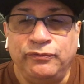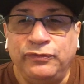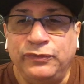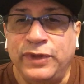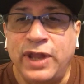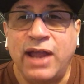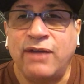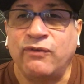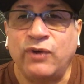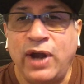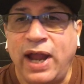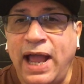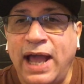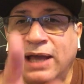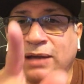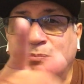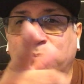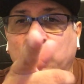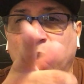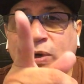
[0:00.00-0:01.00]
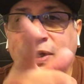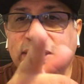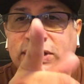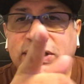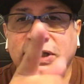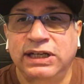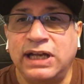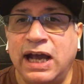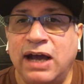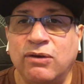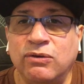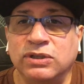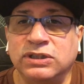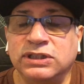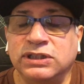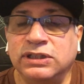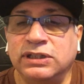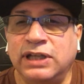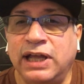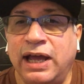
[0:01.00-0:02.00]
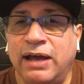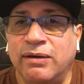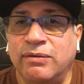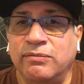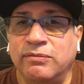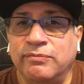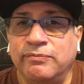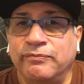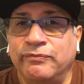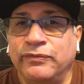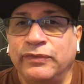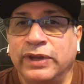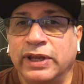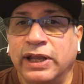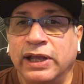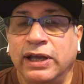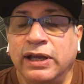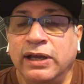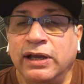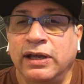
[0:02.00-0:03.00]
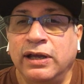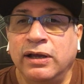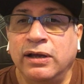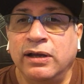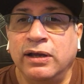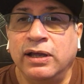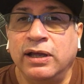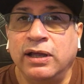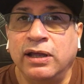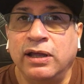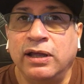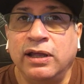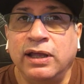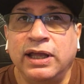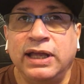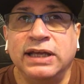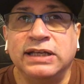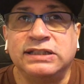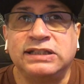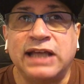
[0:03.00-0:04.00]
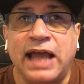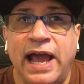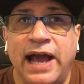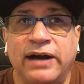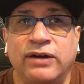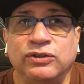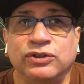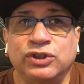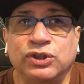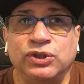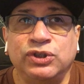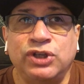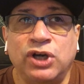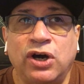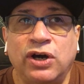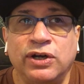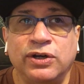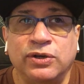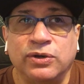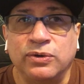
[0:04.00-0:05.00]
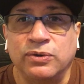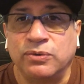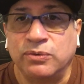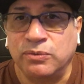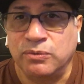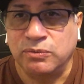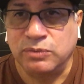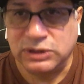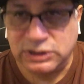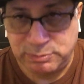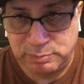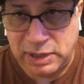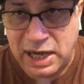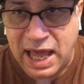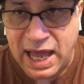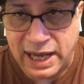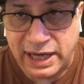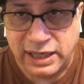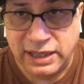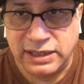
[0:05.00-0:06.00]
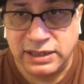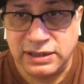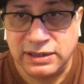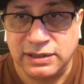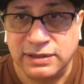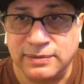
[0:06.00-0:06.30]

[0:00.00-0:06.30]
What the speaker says: Never had pointed out that his elder daughter was black